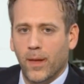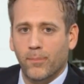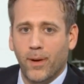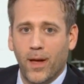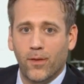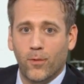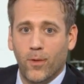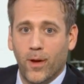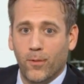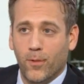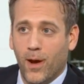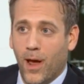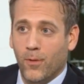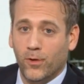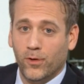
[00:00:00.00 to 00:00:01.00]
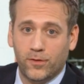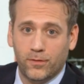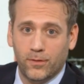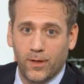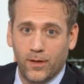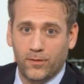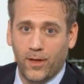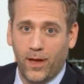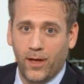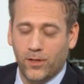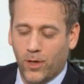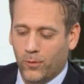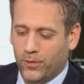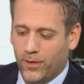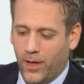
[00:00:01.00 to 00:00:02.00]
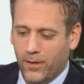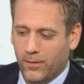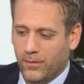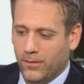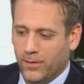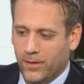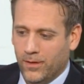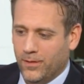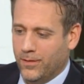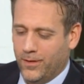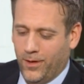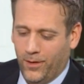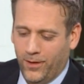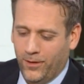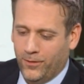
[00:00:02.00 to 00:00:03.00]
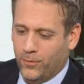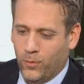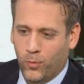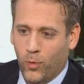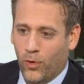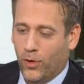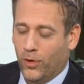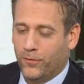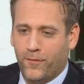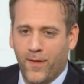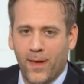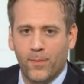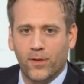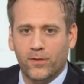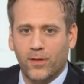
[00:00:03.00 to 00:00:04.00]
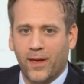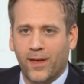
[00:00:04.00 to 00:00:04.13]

And by the way, when I was his age, I was not, he's world famous.